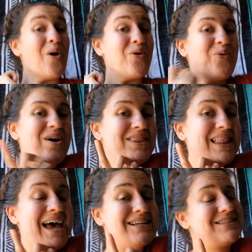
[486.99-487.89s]
One
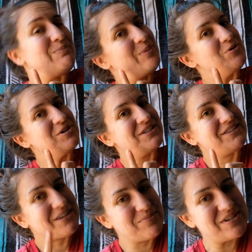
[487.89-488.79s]
last bonus
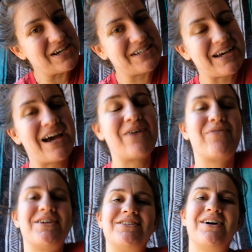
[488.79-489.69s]
subject I
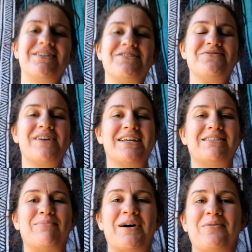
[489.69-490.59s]
want to talk to you guys
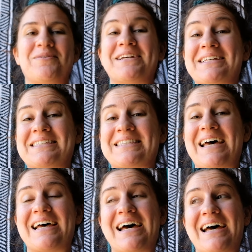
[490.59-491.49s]
about, because
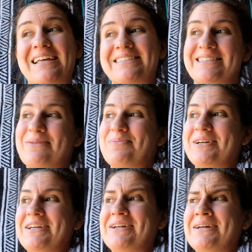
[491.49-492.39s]

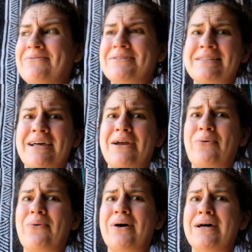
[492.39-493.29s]
somebody was like,
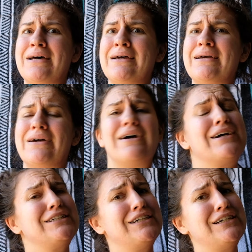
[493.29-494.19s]
what
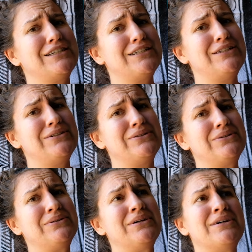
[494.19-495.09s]
are you gonna
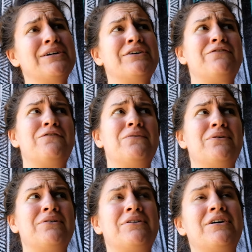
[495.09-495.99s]
do
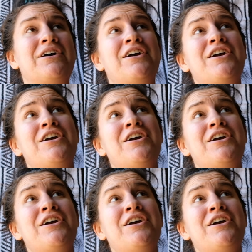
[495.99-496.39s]
for